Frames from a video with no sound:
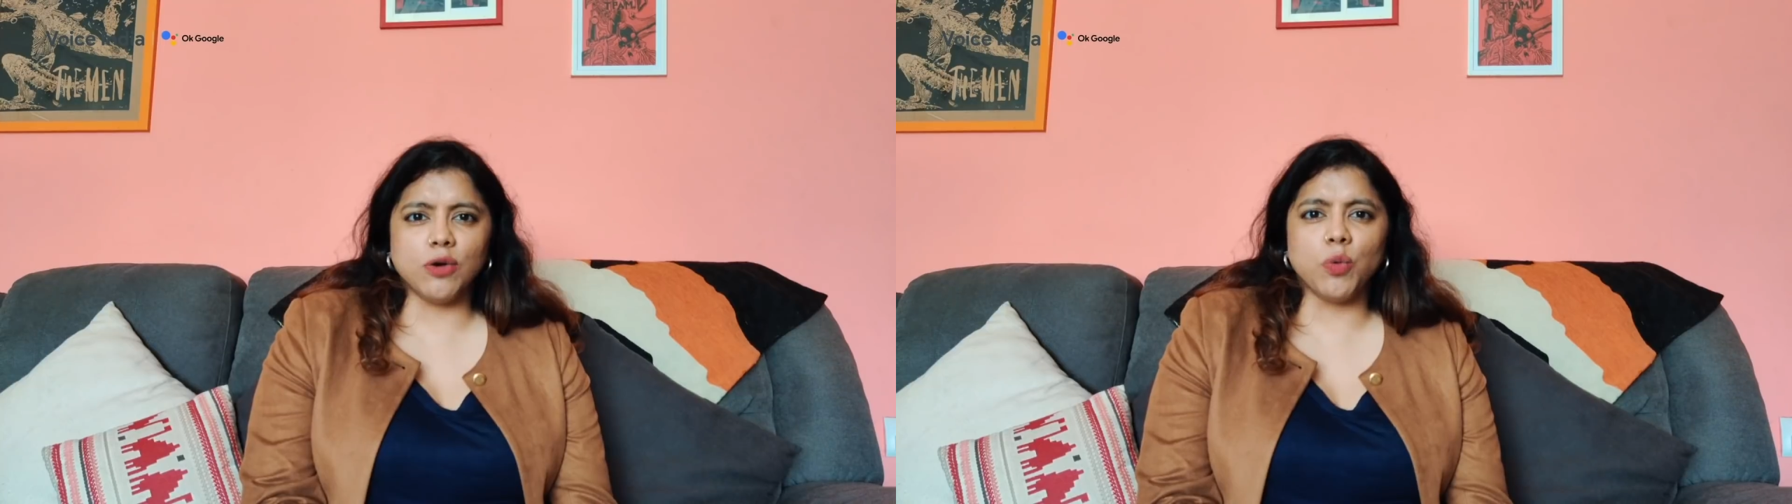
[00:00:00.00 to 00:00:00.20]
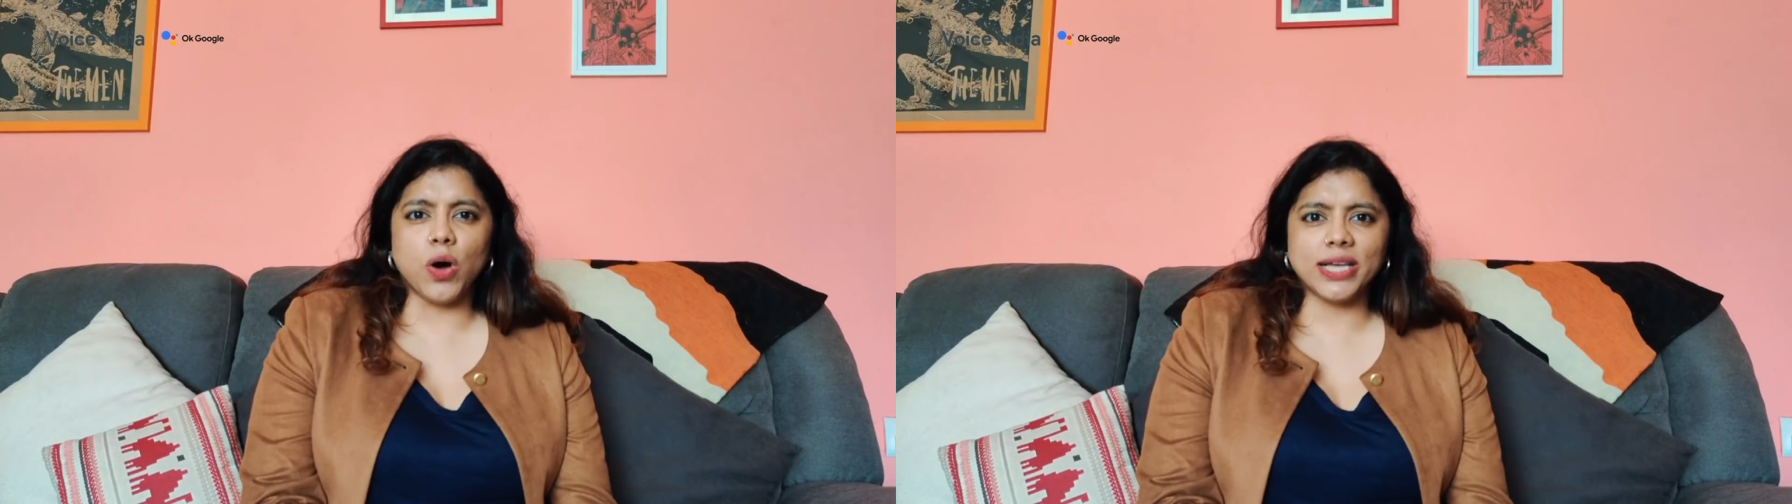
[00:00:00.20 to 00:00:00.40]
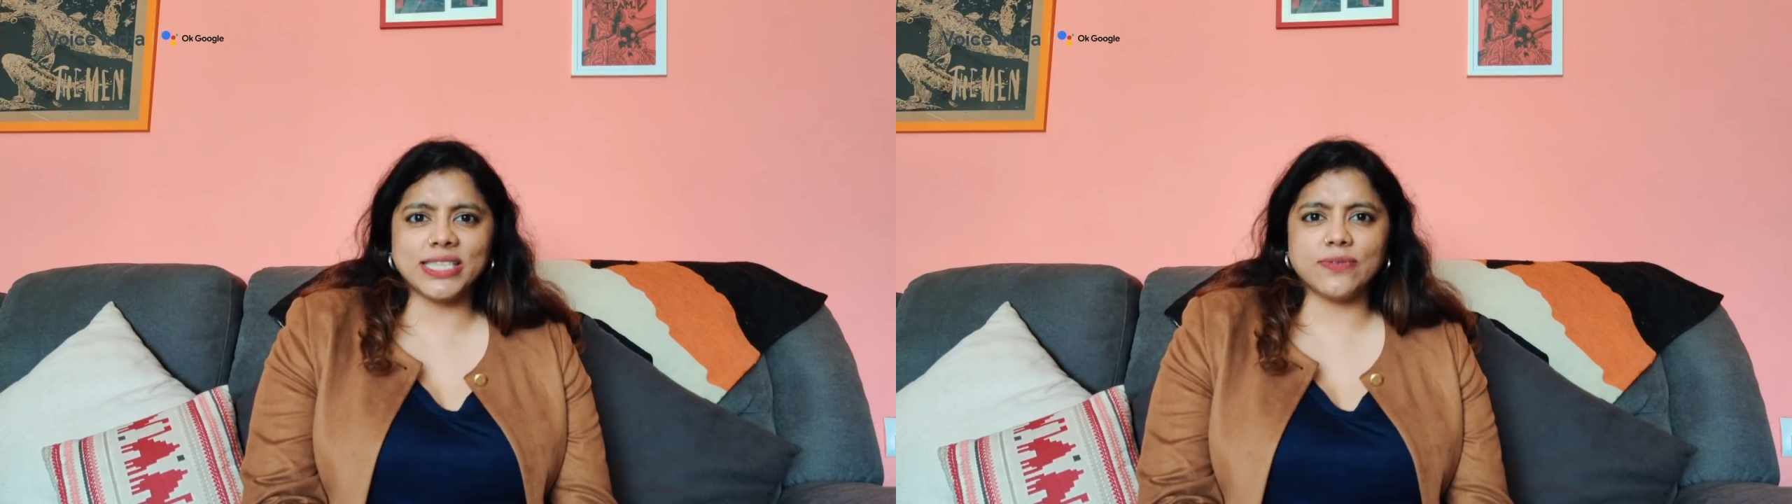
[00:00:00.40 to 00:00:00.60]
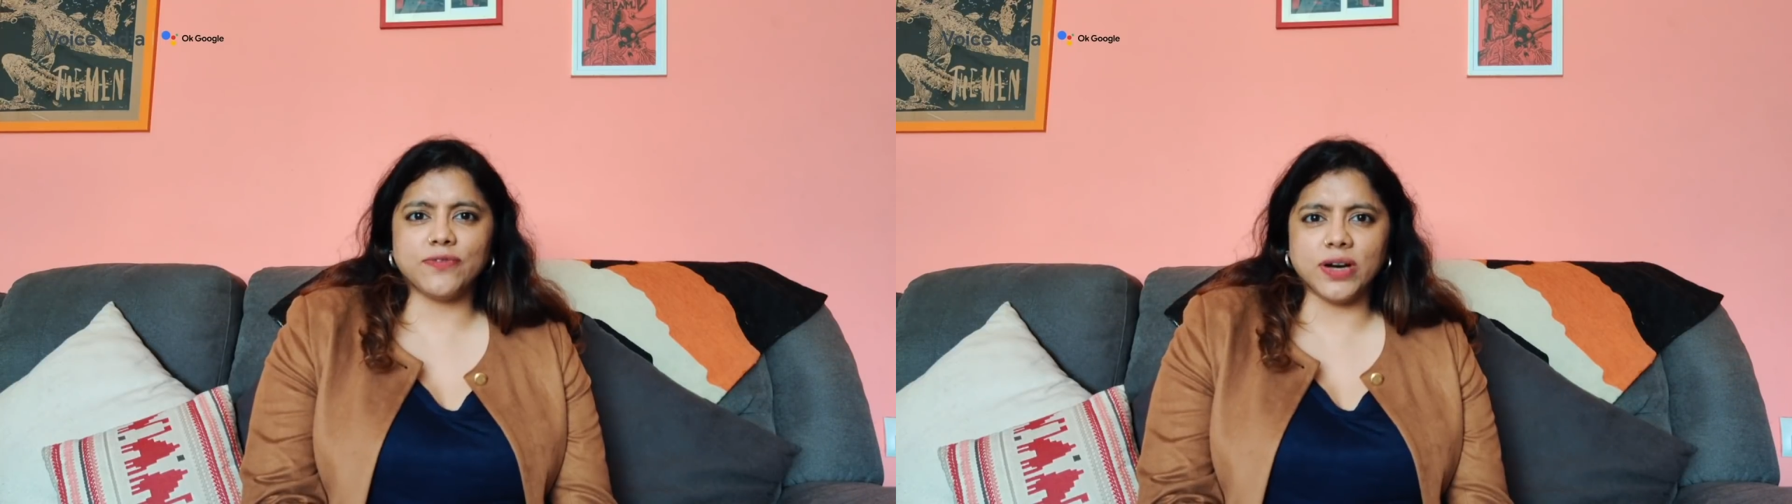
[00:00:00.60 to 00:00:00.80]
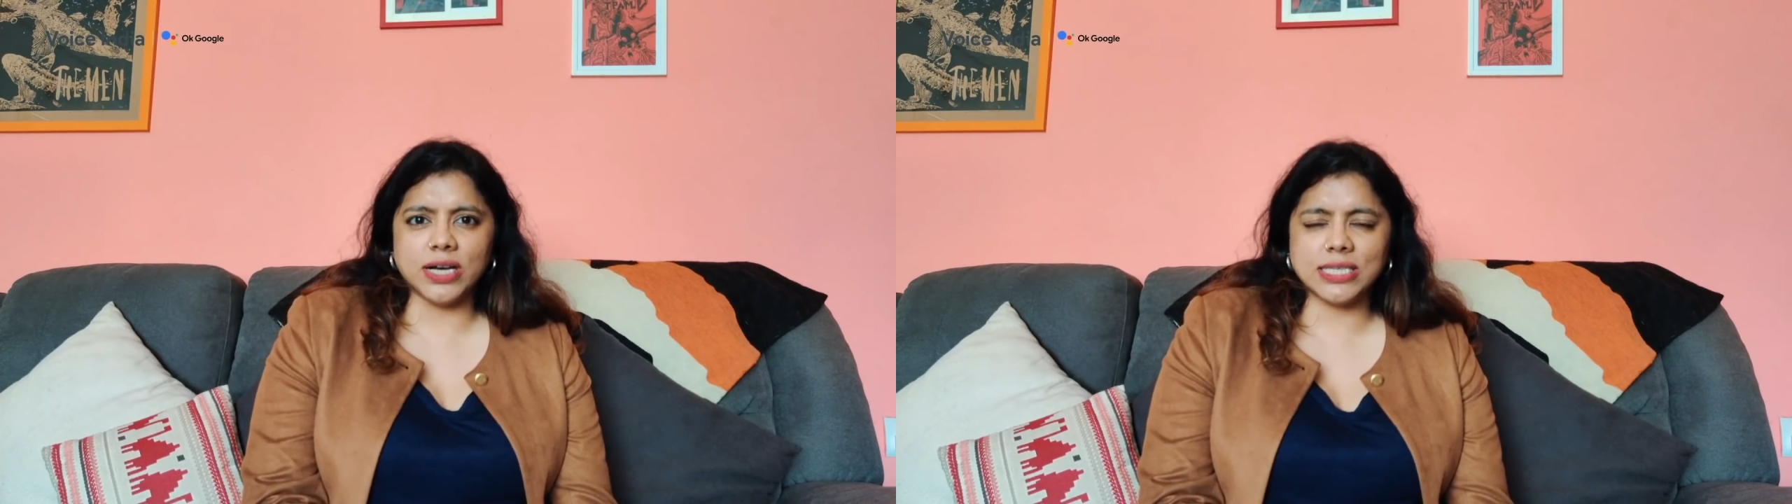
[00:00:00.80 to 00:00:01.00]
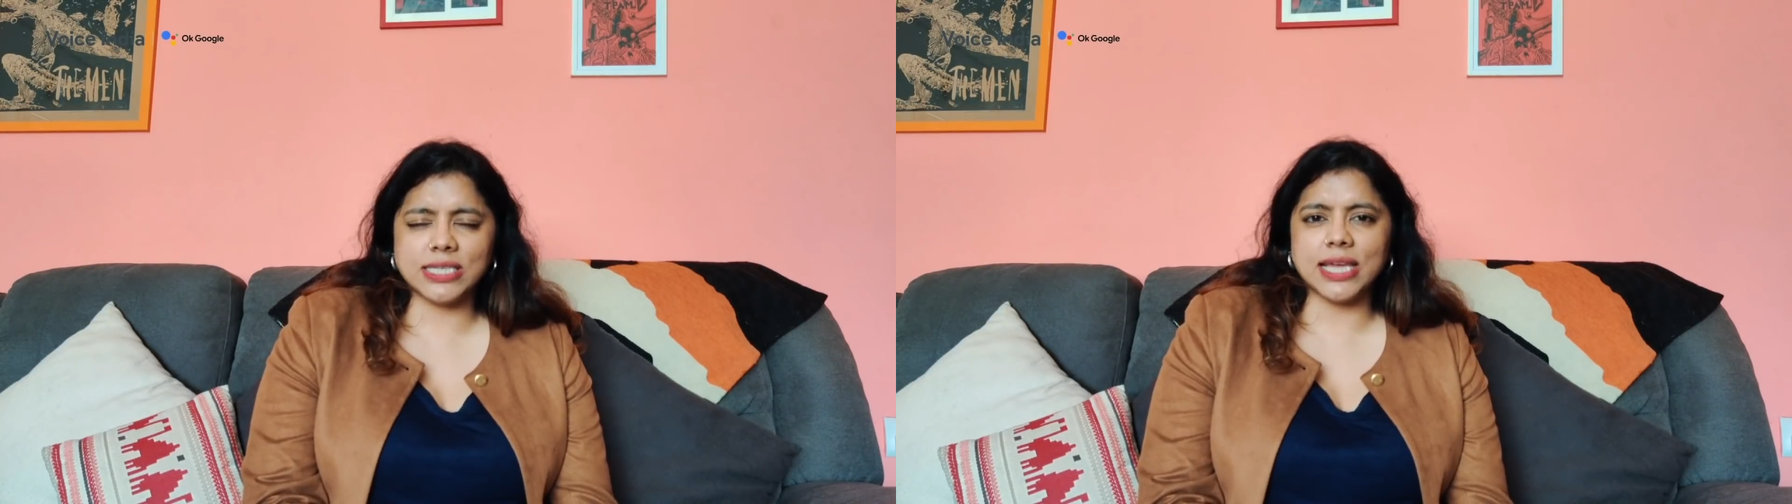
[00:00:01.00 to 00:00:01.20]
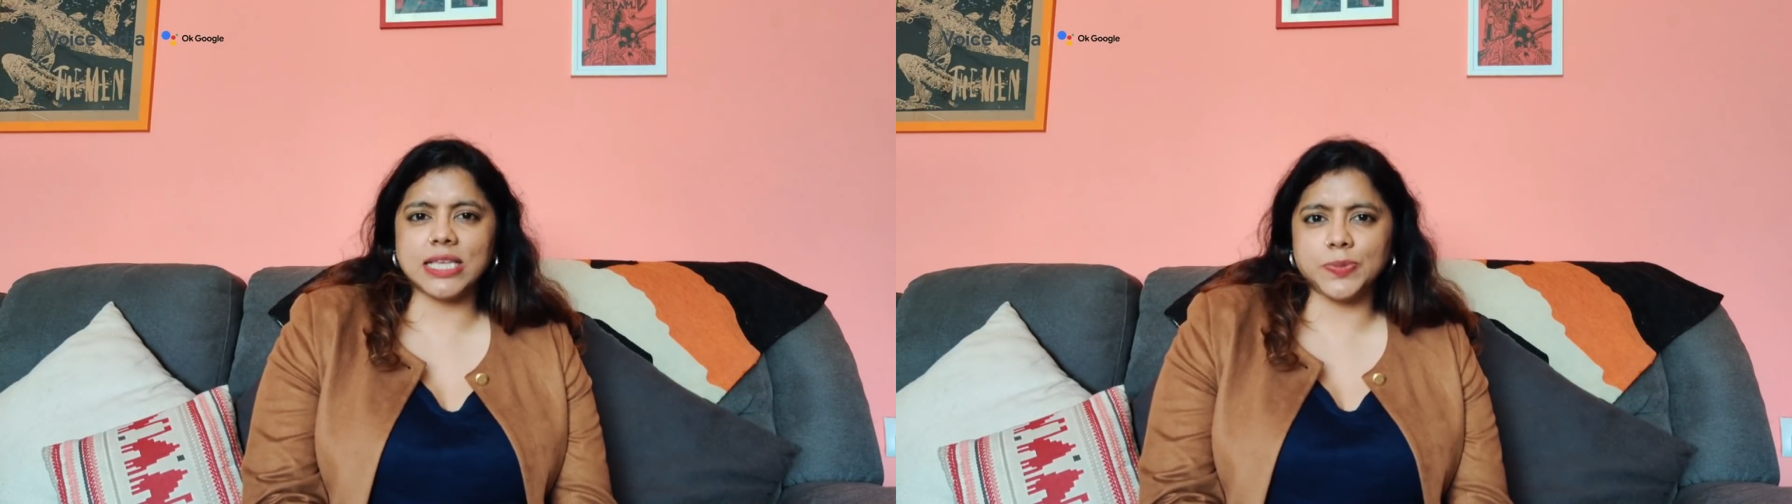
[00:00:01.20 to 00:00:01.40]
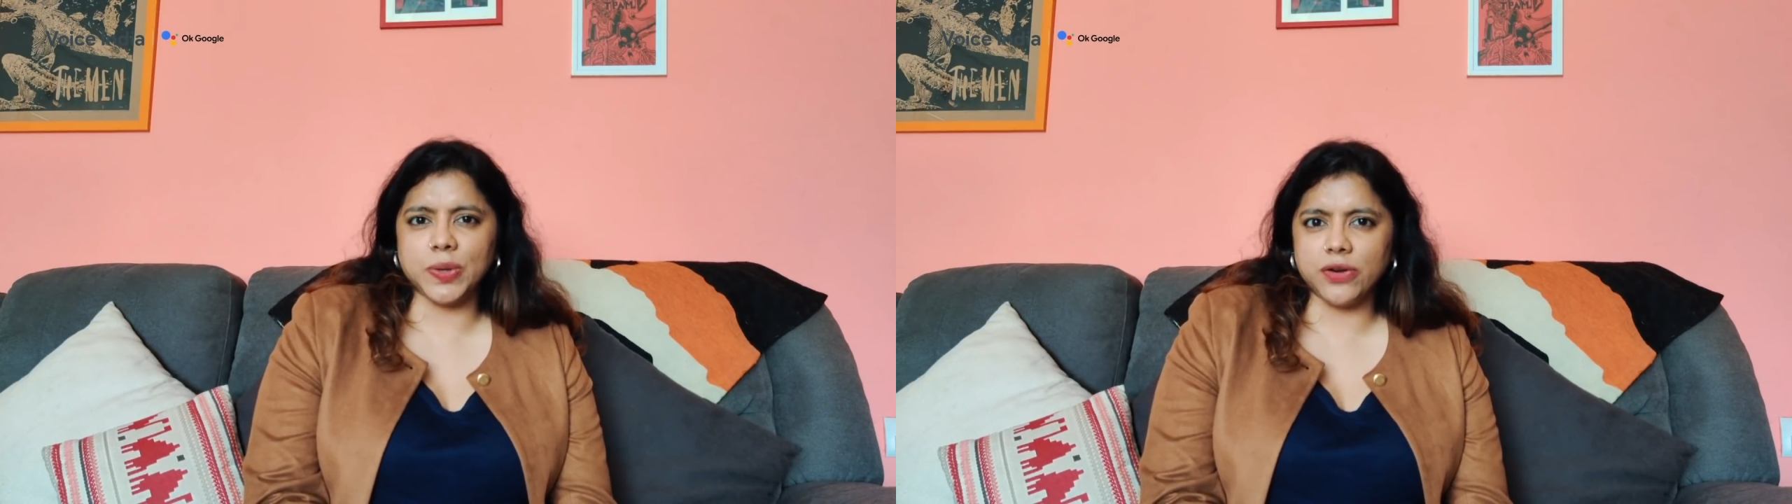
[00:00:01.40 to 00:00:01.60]
a voice first
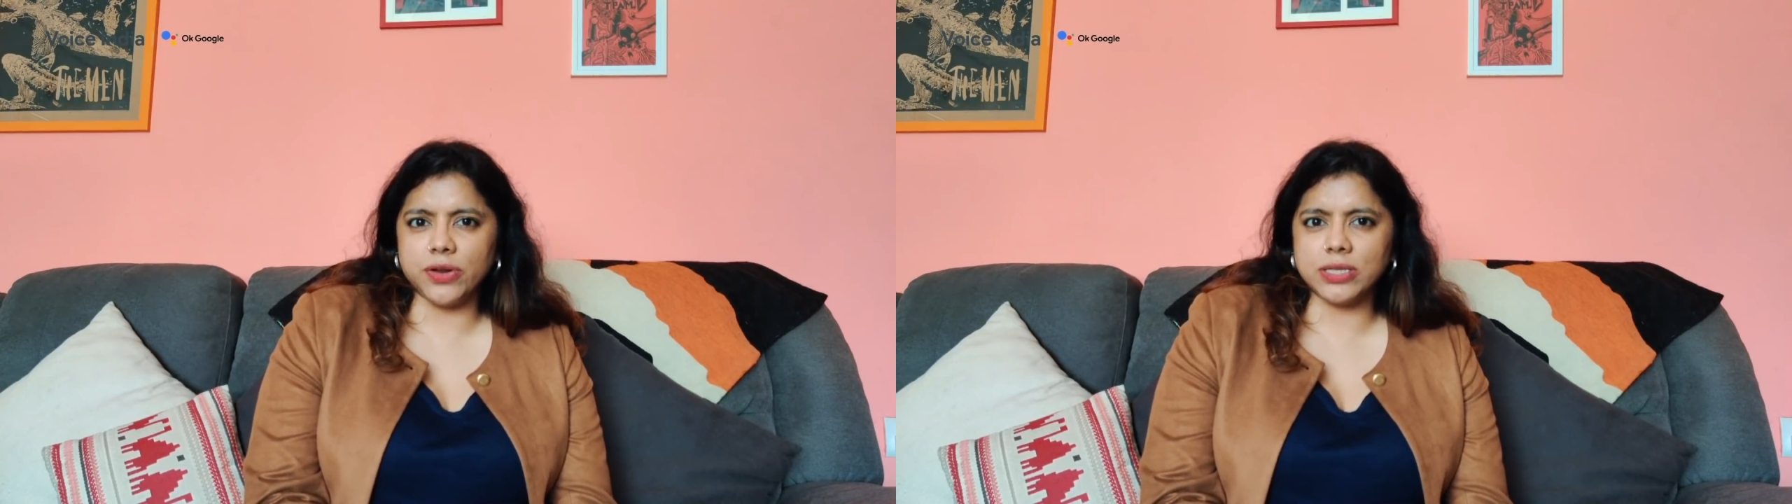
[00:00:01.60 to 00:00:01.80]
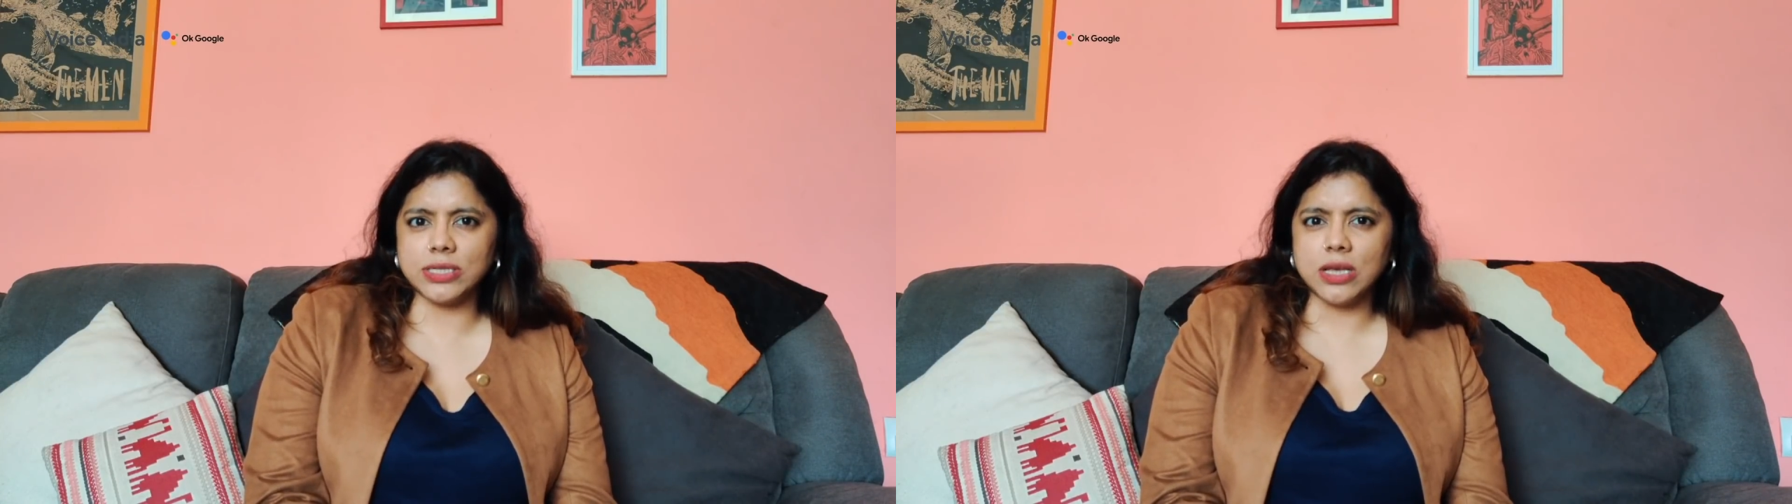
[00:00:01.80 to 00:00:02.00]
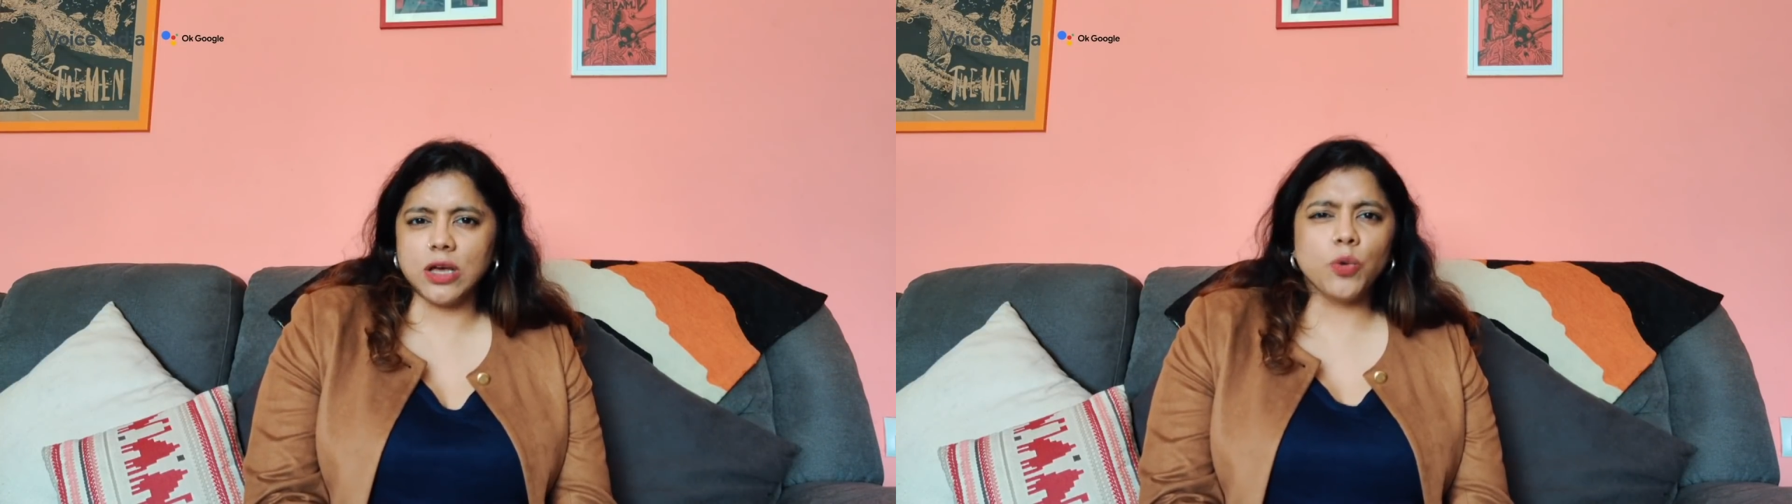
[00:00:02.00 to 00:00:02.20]
experience?